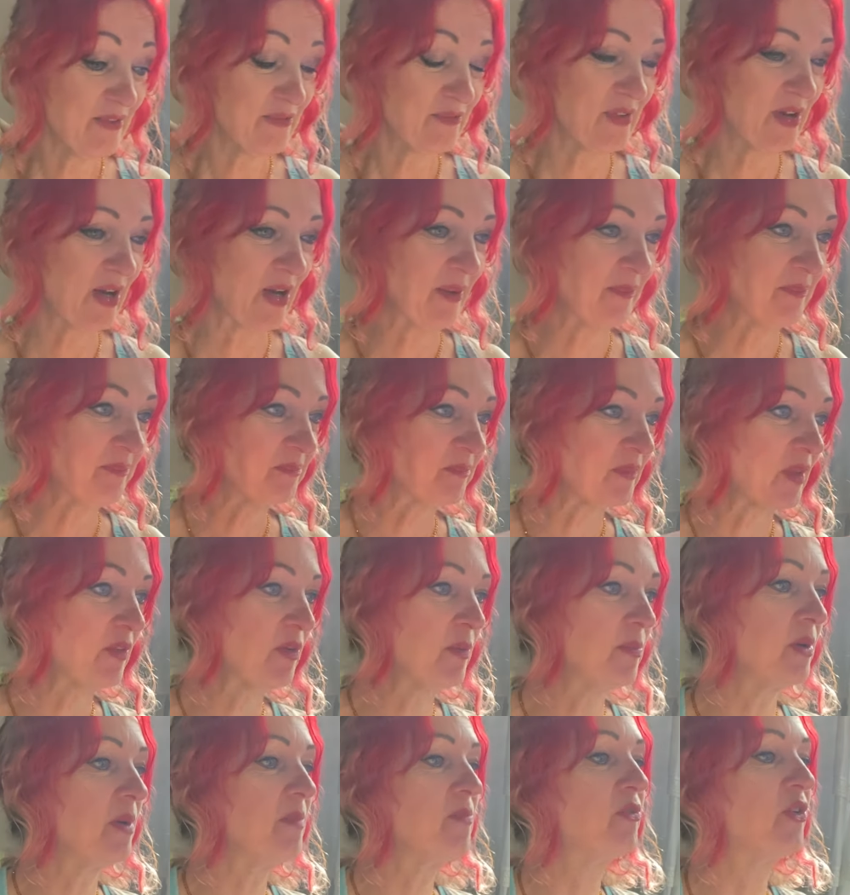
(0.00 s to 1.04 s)
for
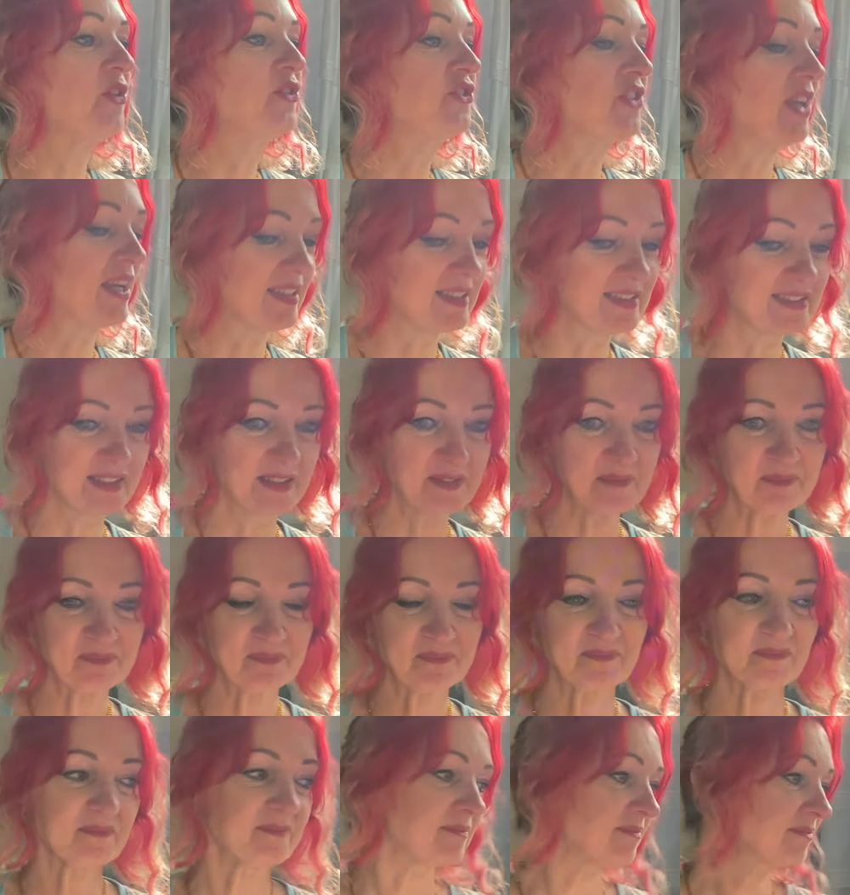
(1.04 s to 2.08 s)
putting projects in.
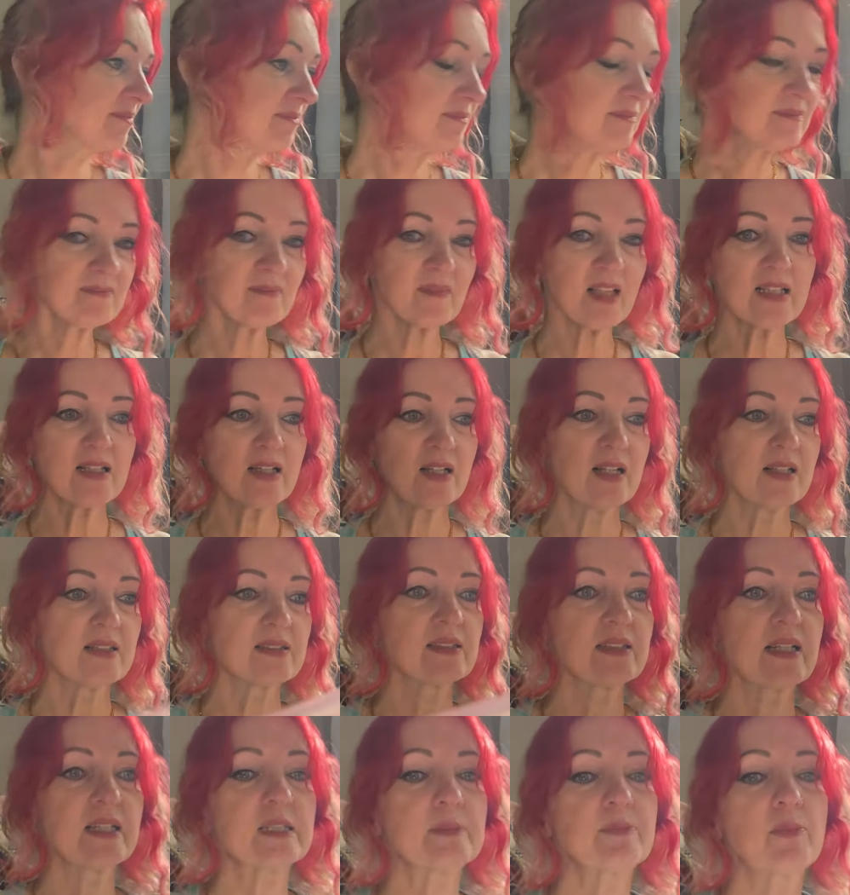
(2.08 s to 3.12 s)
So
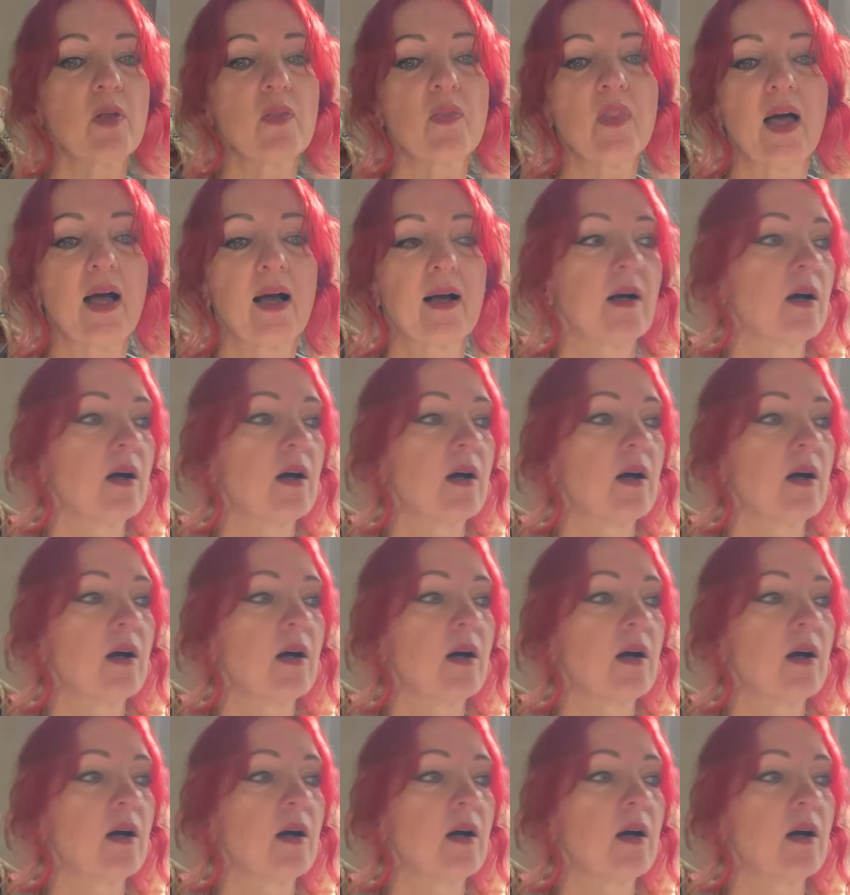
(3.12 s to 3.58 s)
let's put that